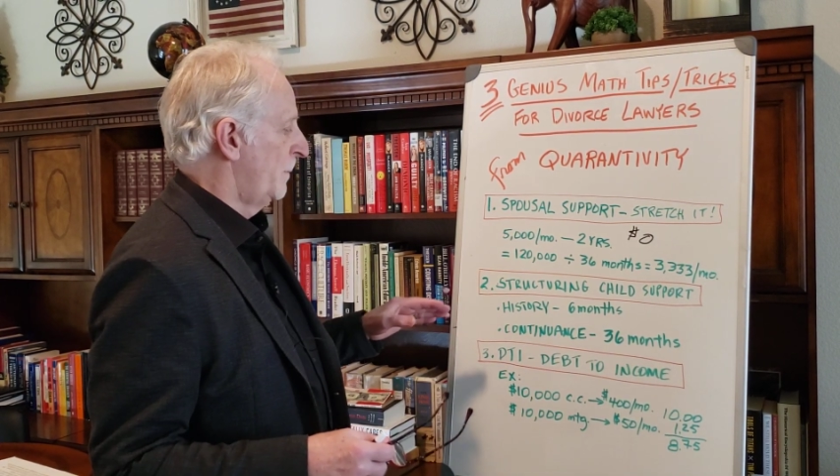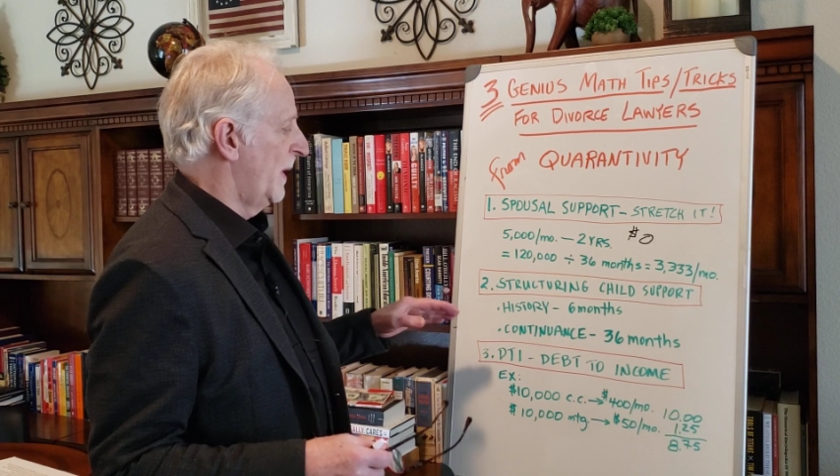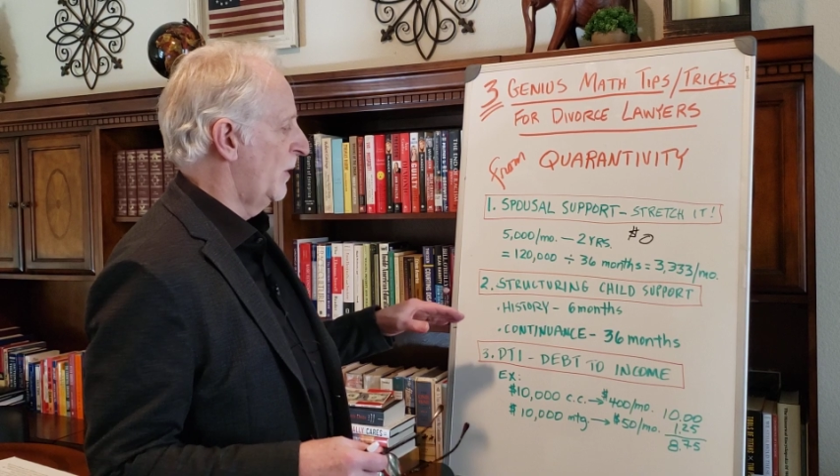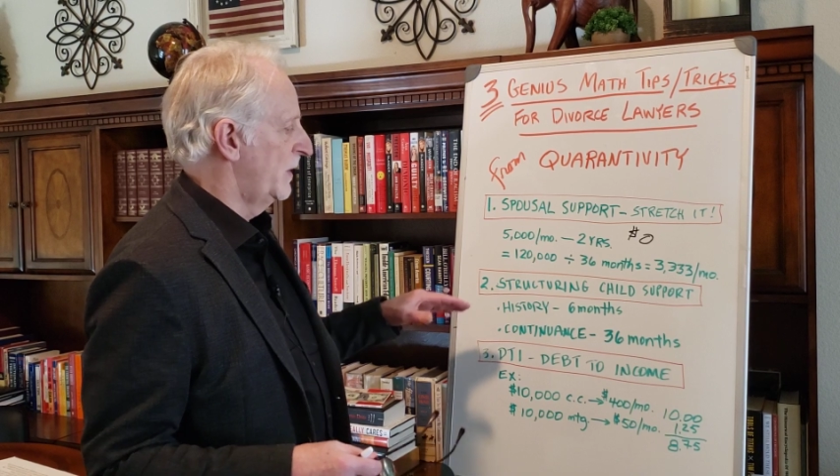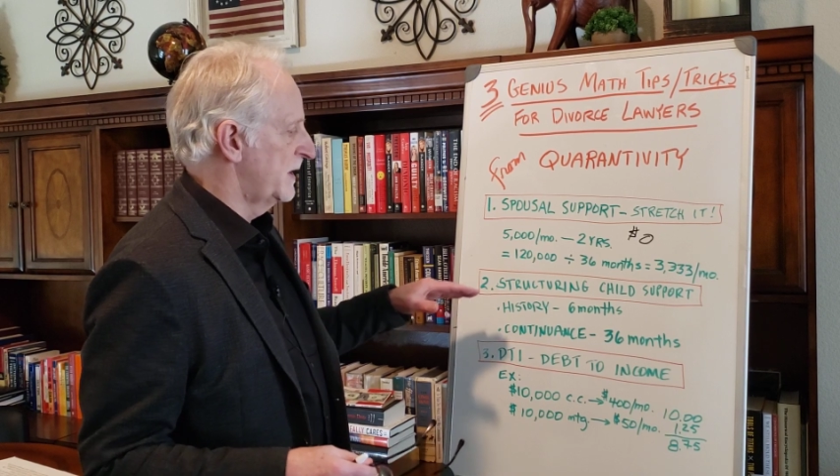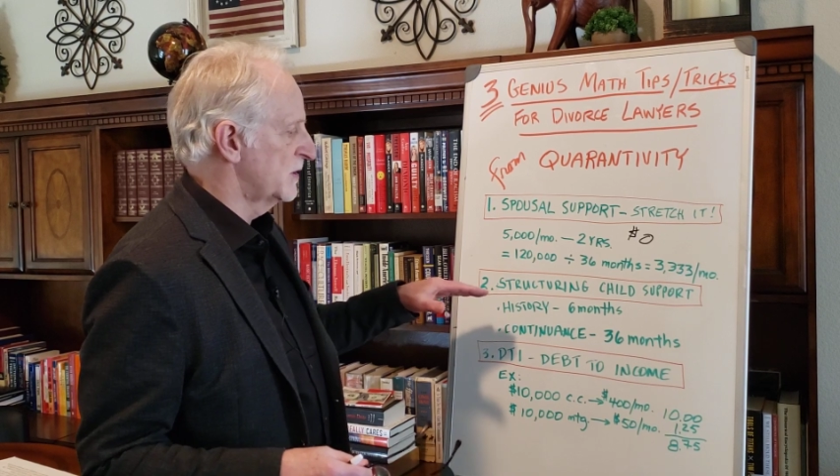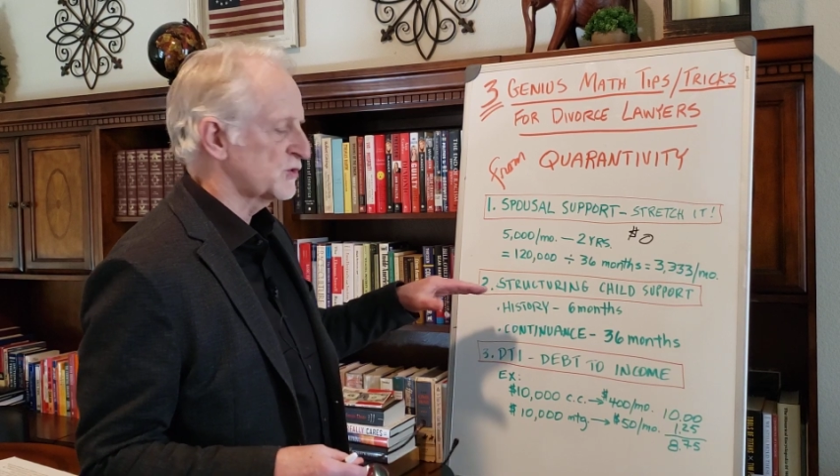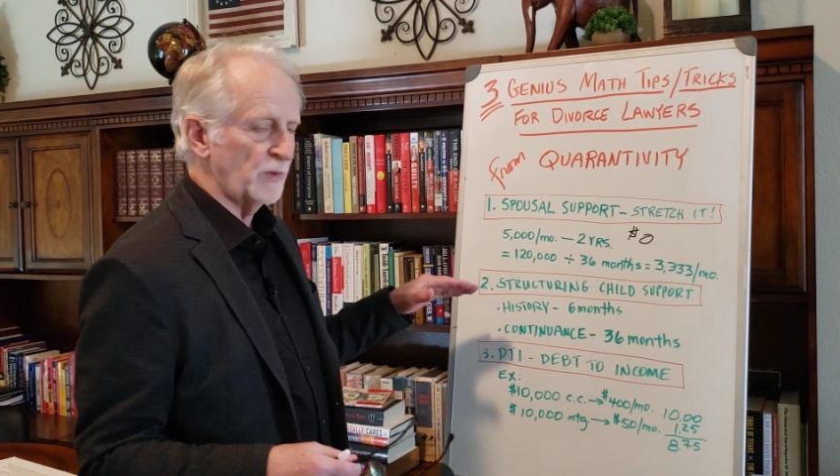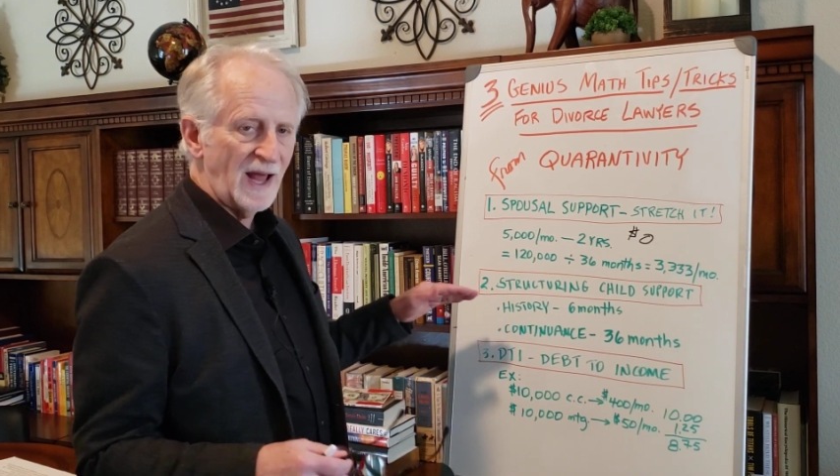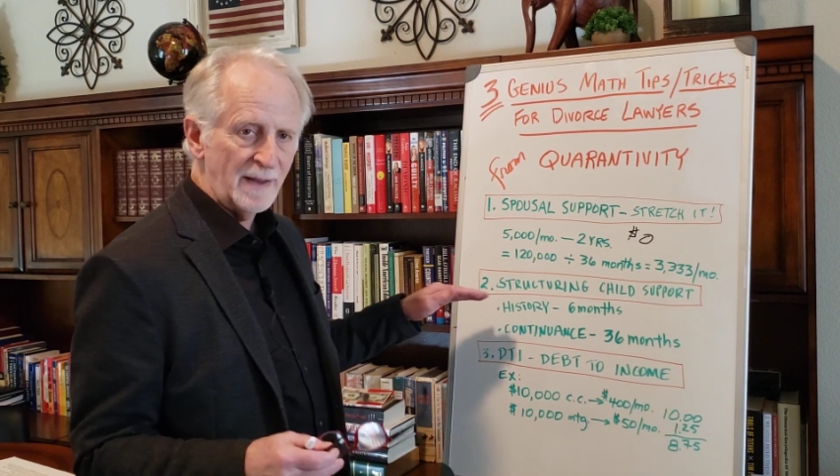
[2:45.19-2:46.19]
But
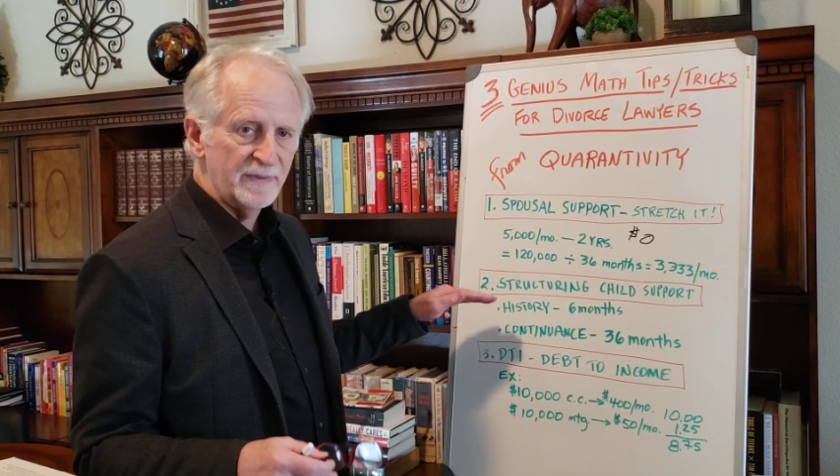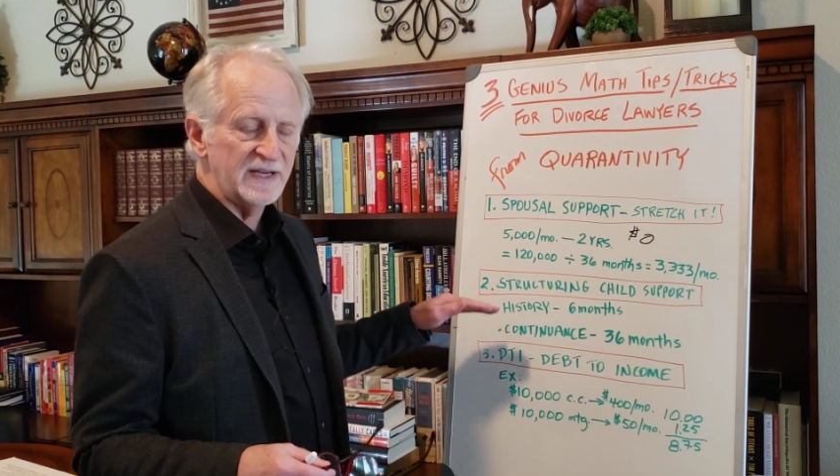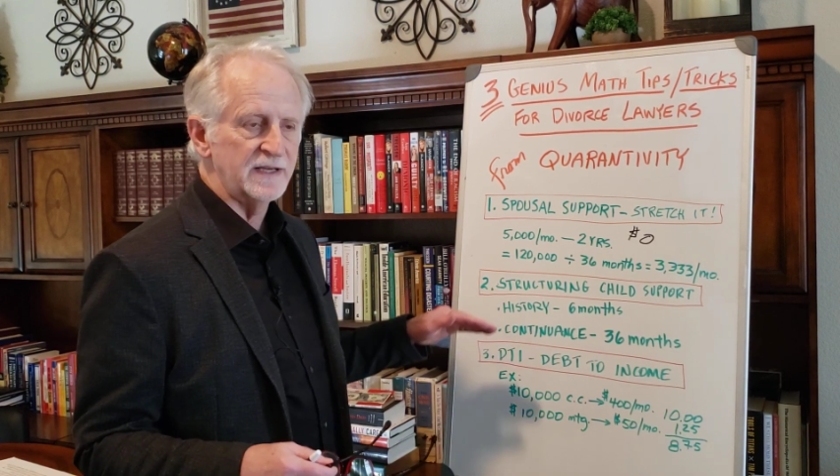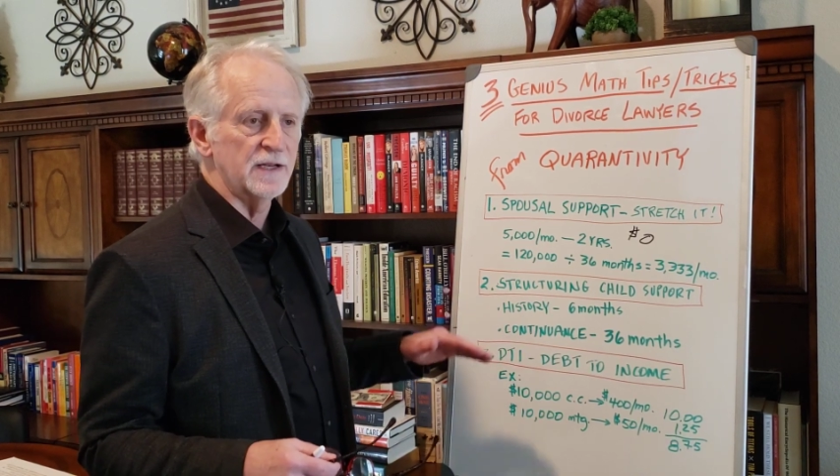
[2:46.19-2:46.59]
here's what I mean,